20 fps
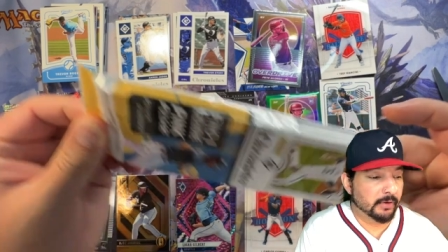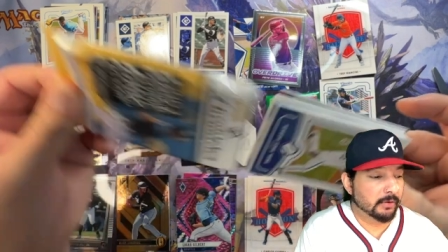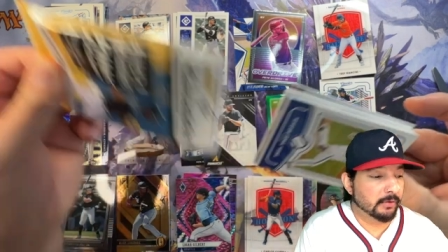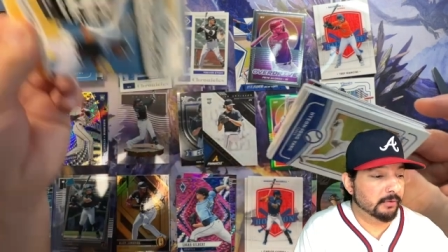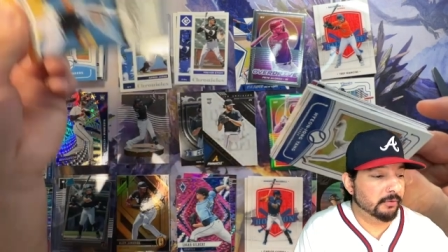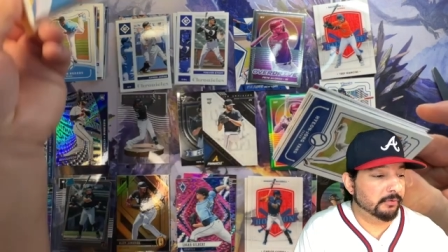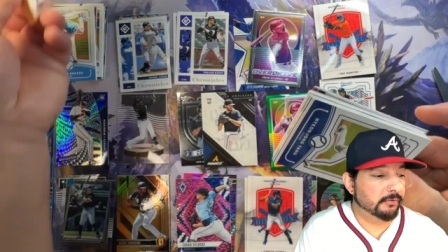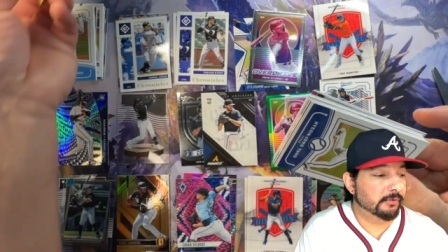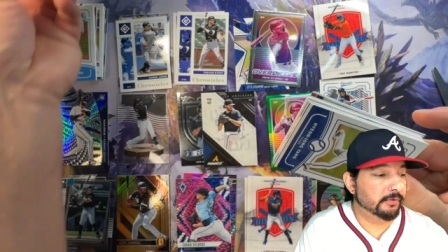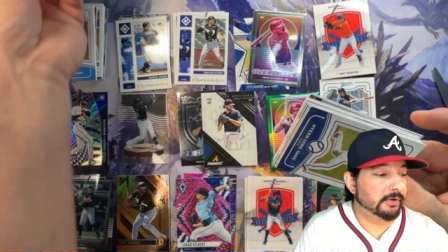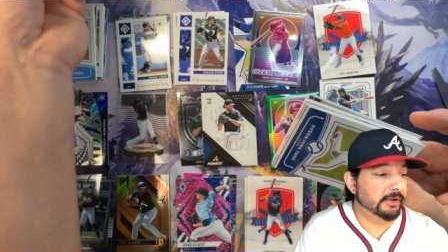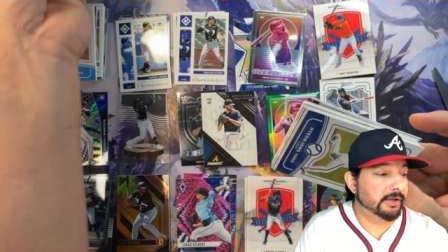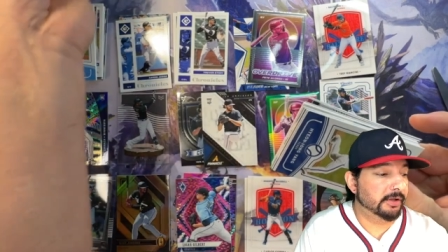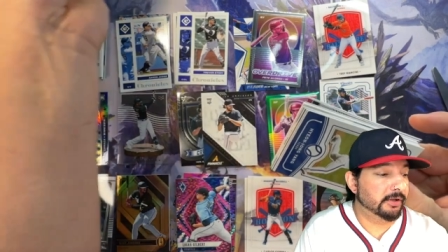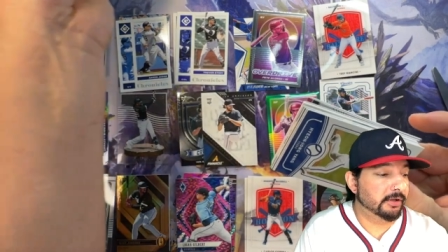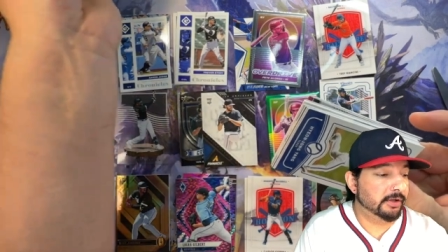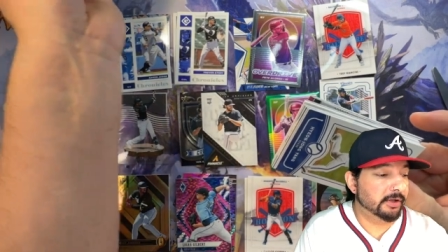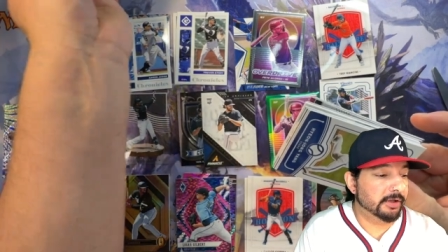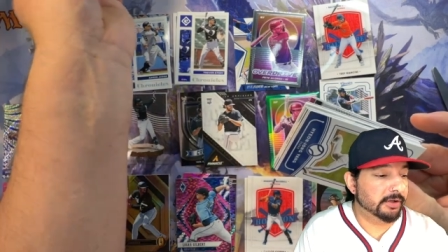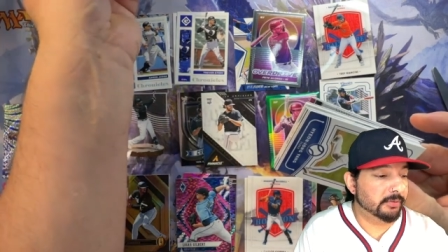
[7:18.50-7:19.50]
Hopefully
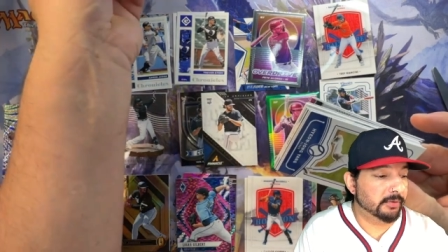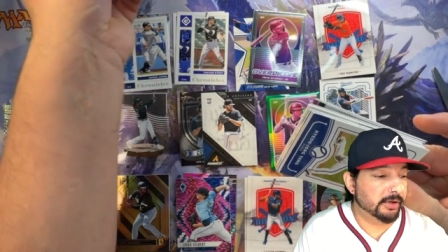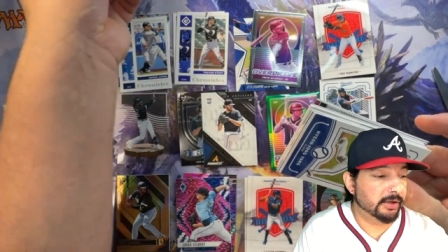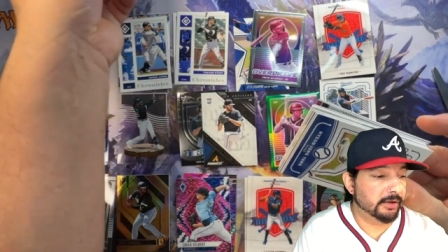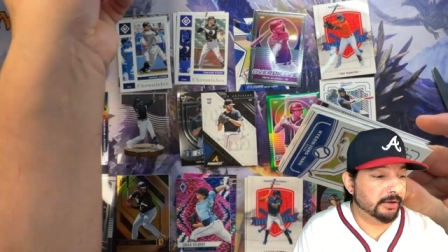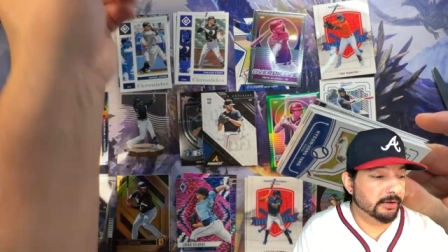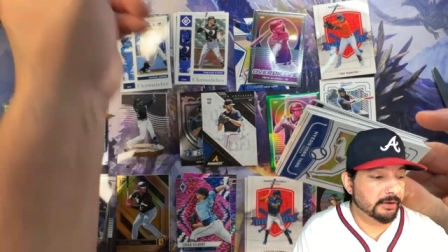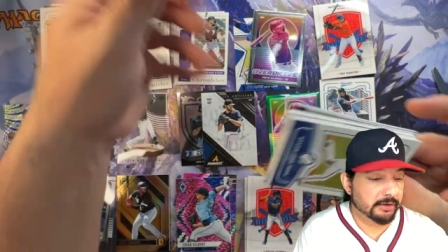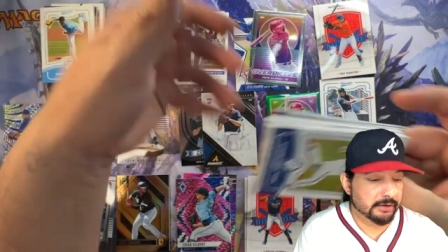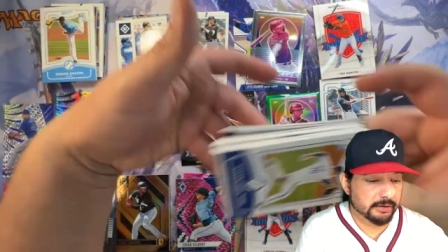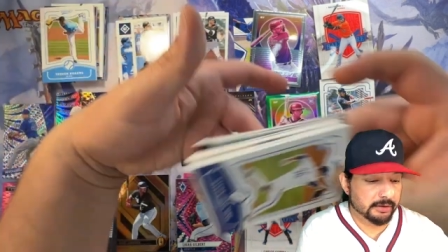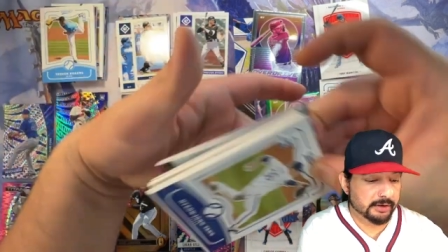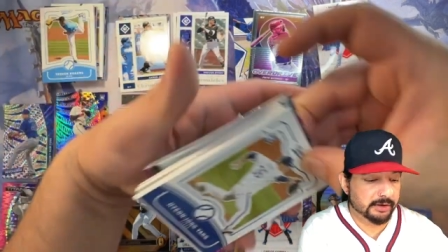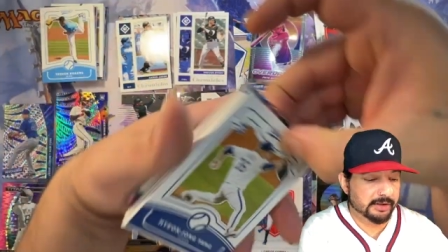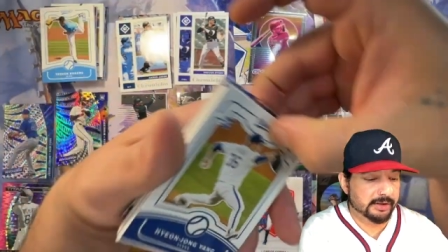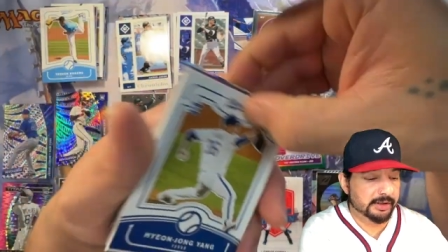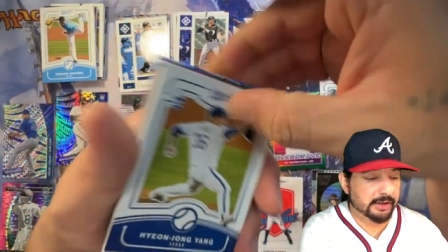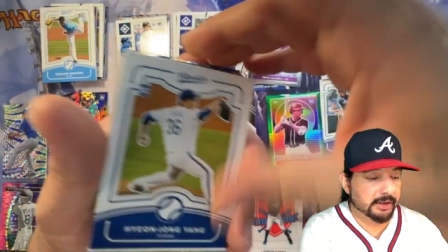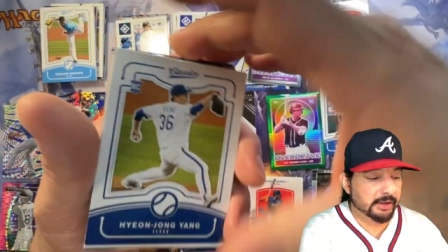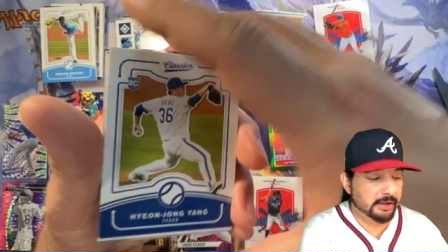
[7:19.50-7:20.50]
good as well. Let's
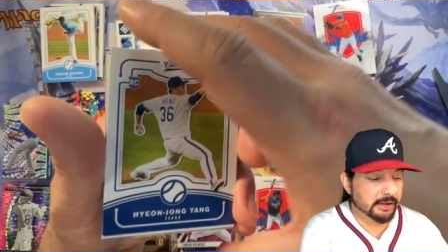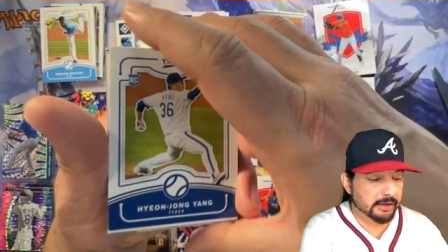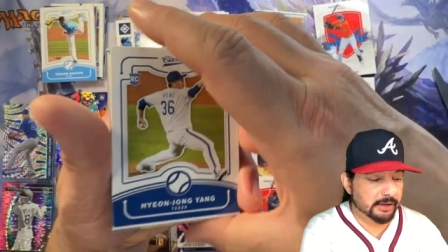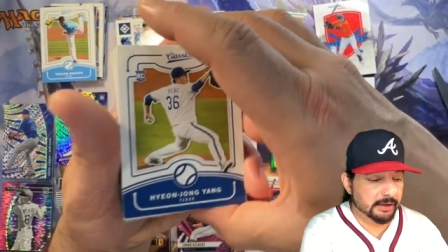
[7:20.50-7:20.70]
see.